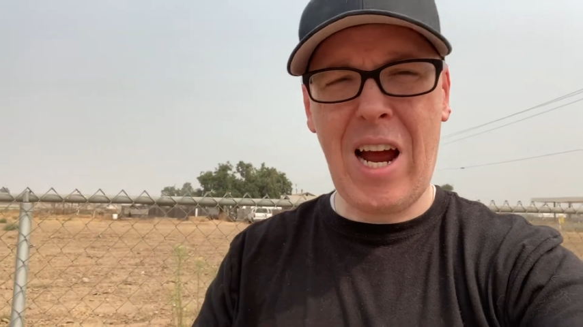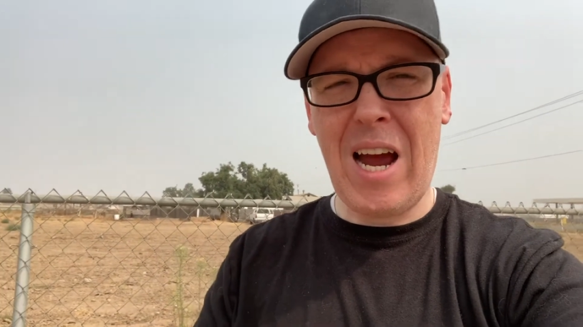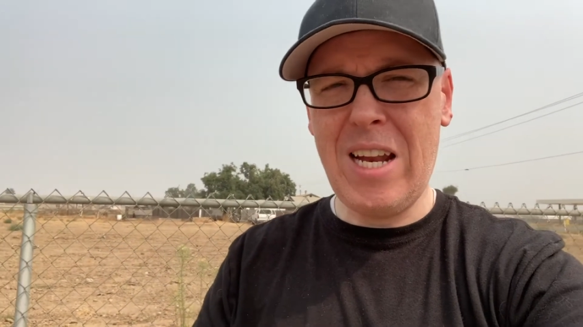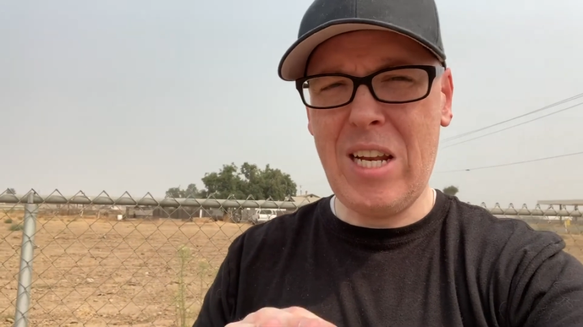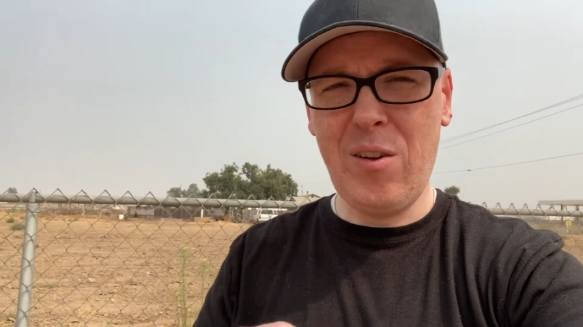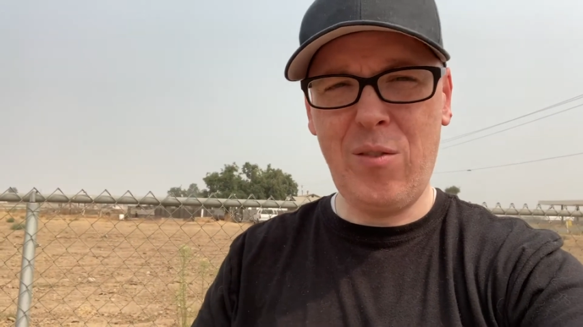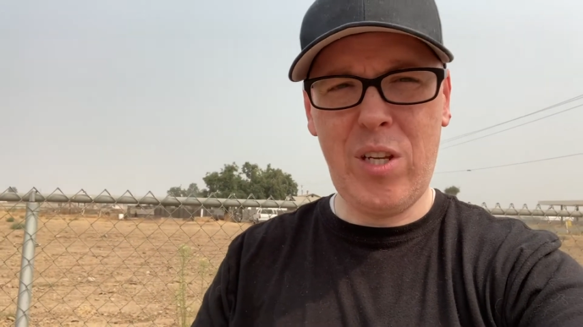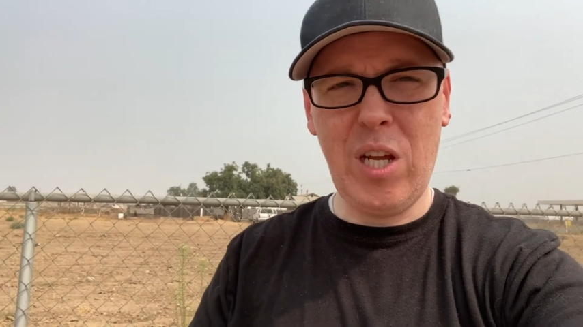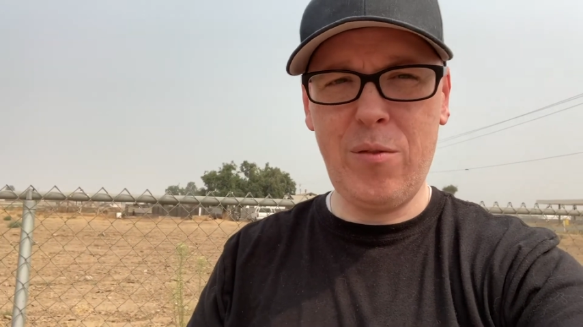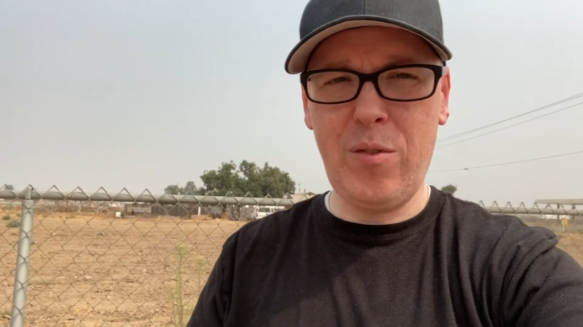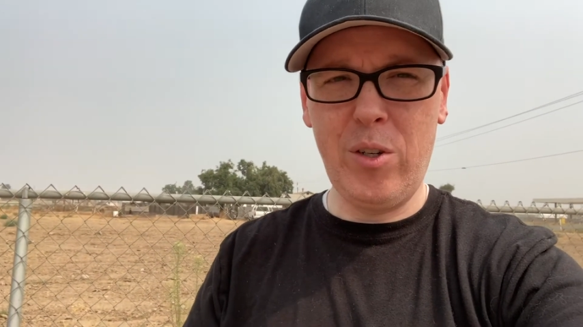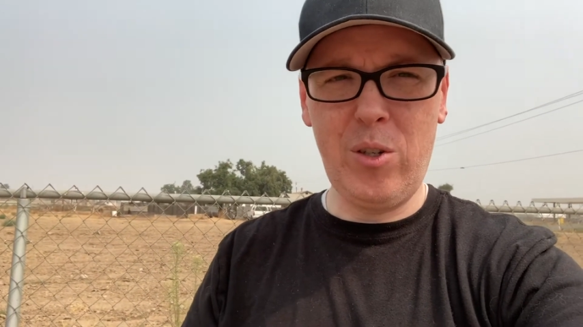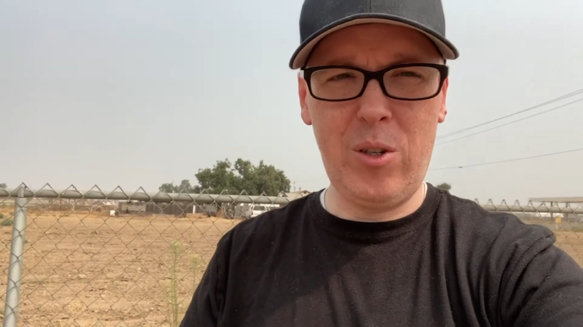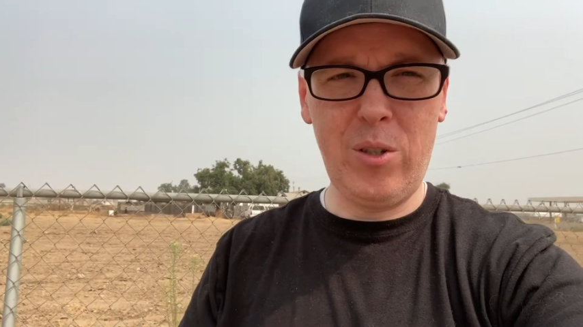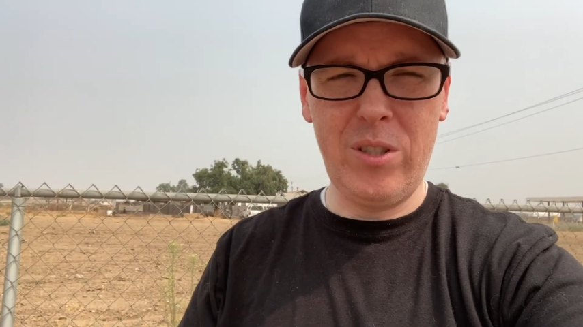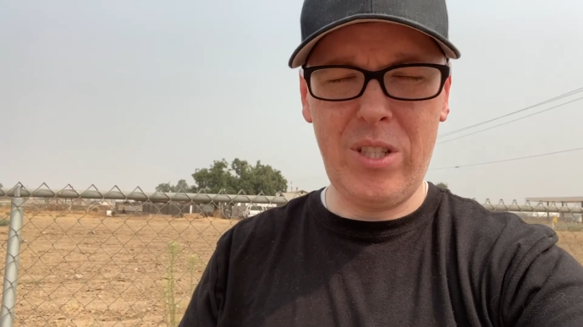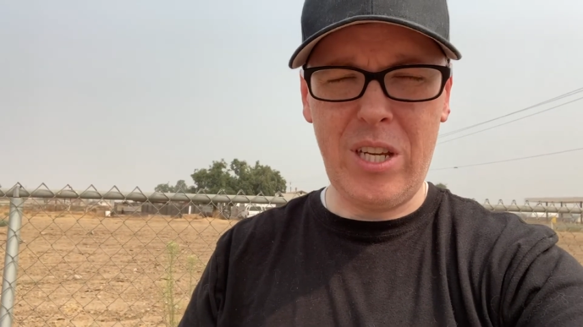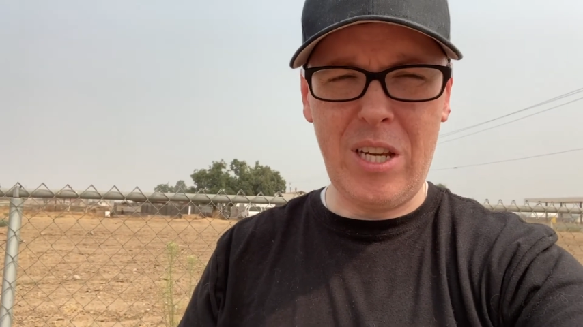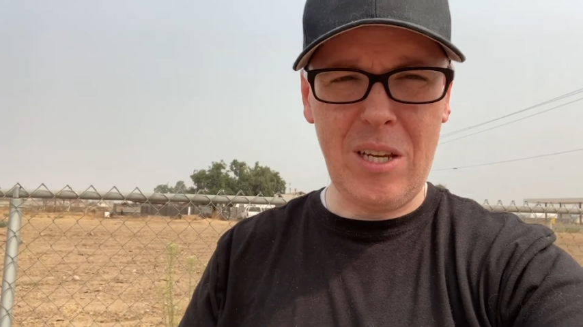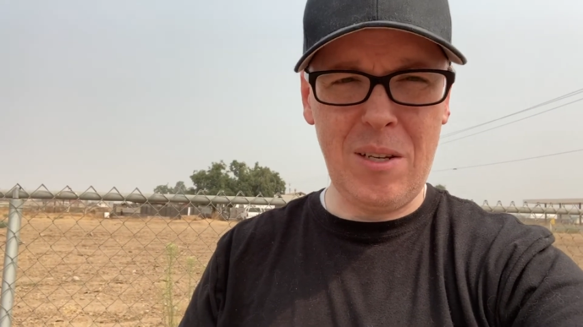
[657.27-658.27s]
kind of
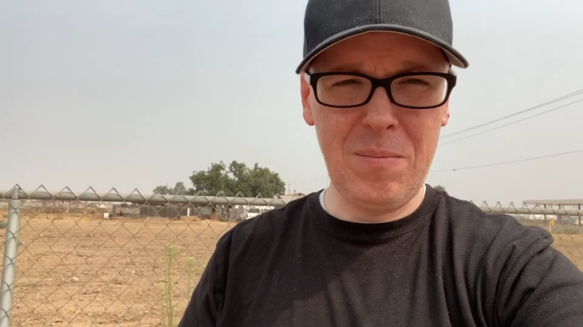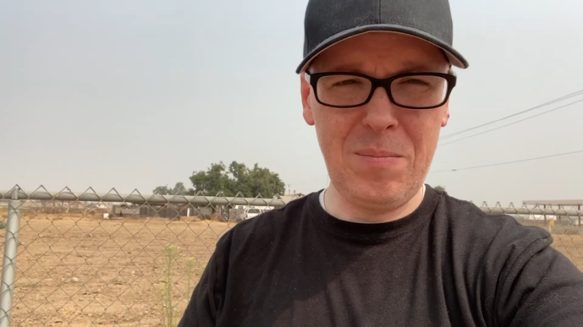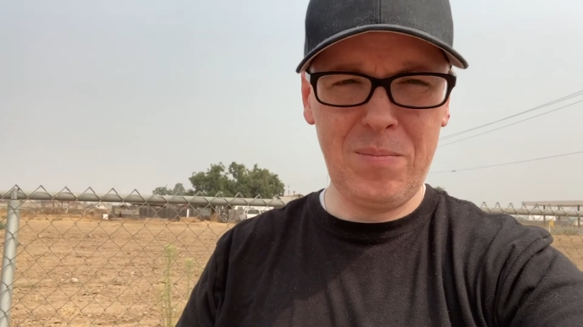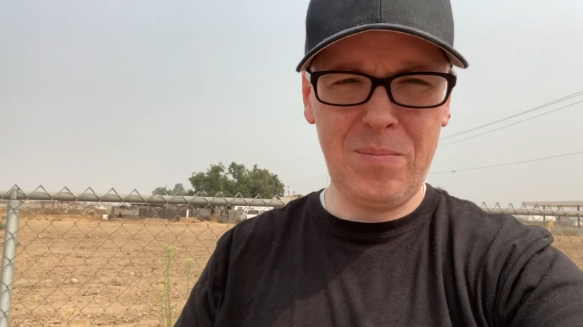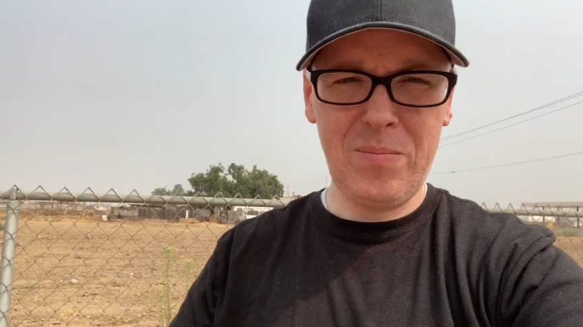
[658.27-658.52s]
difficulty,